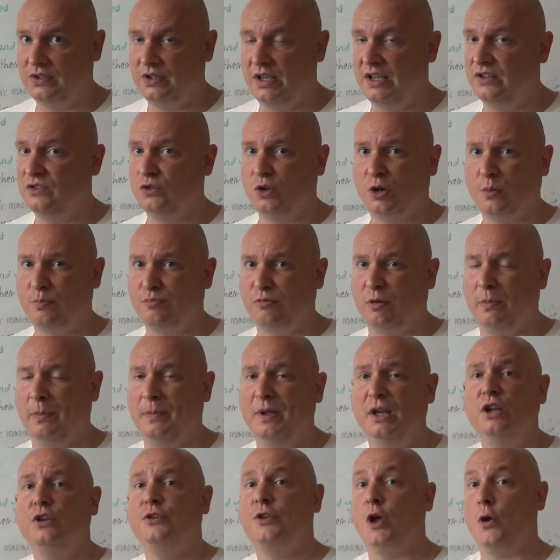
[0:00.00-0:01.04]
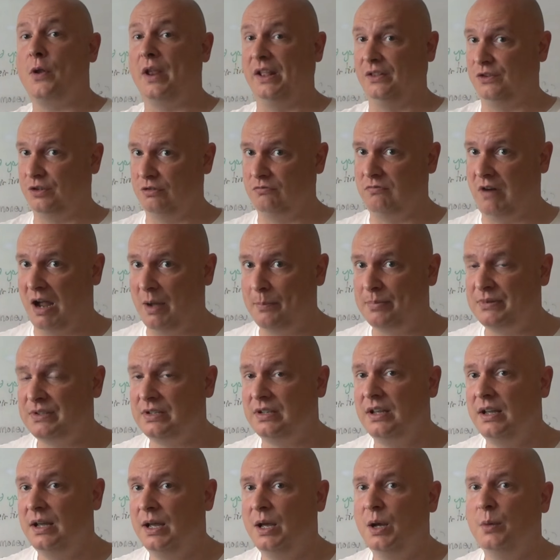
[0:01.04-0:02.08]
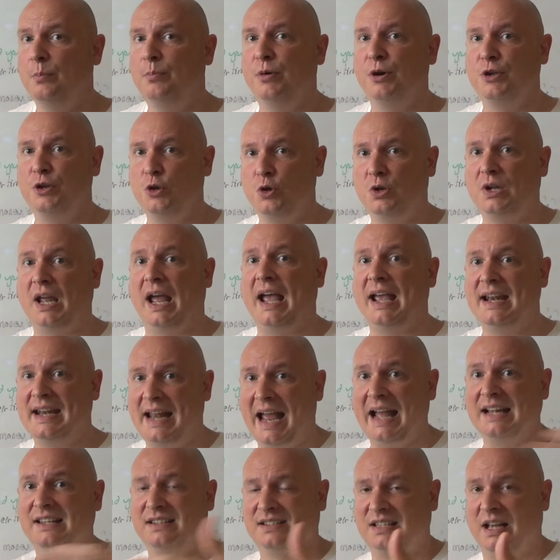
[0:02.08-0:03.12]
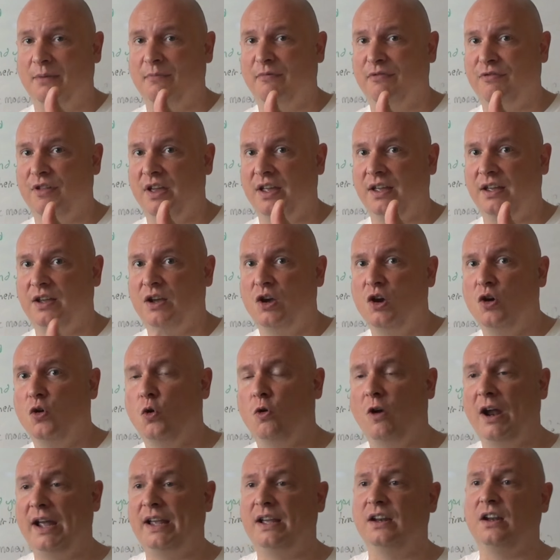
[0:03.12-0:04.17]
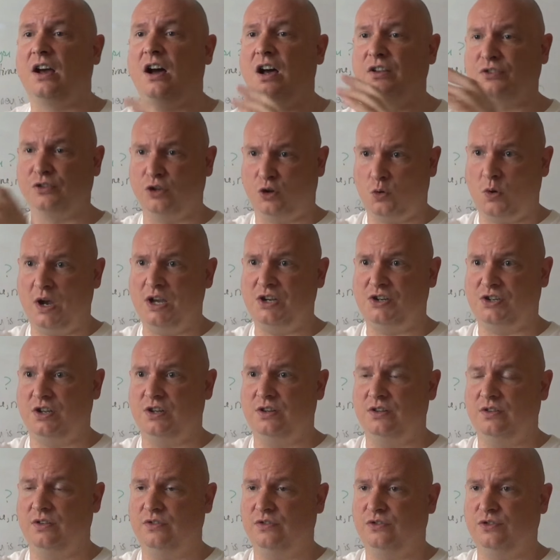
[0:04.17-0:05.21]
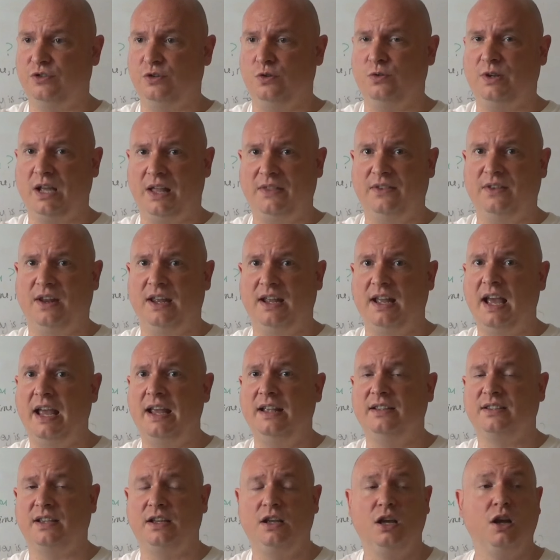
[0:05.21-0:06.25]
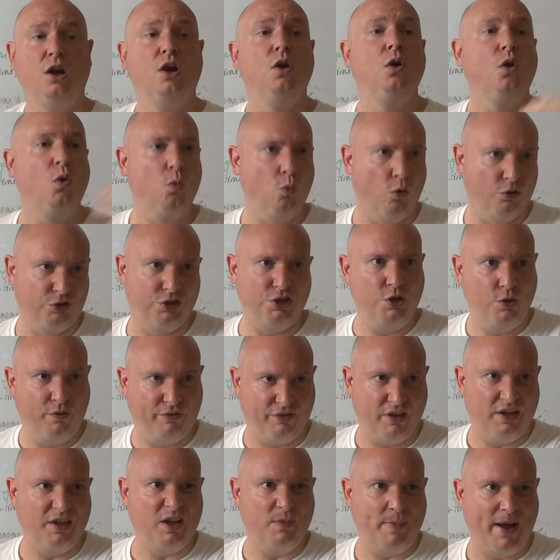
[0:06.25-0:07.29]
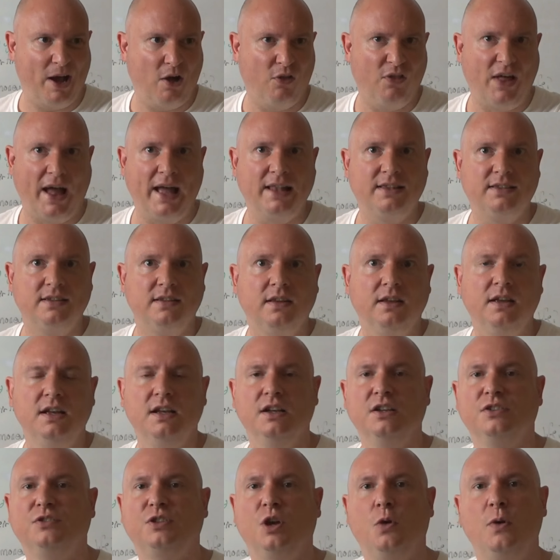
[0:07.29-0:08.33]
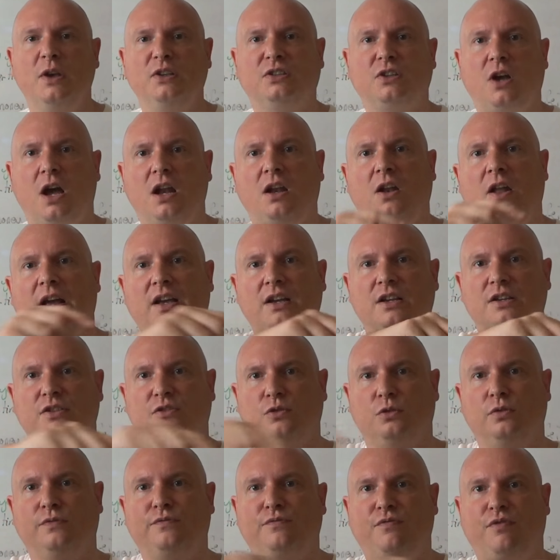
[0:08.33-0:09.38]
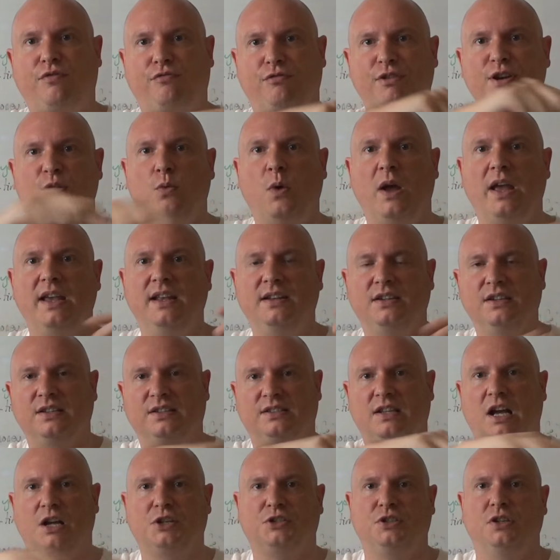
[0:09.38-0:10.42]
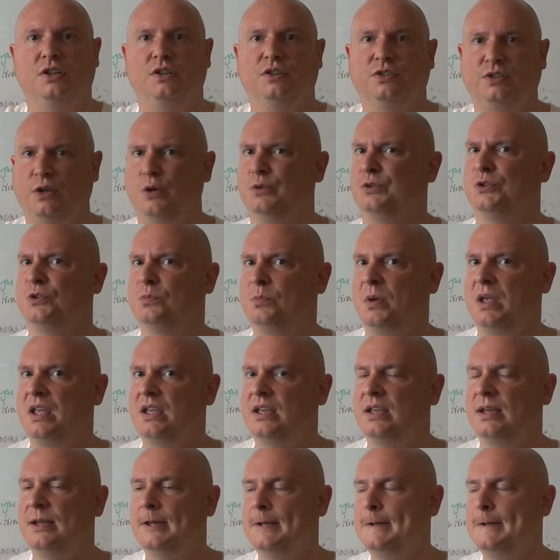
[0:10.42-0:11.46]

It's not a problem. Don't interrupt, but you can add something. Or I could ask a question to candidate A and say, well, what do you think about that? So it's kind of like a sort of three-way discussion, so to speak.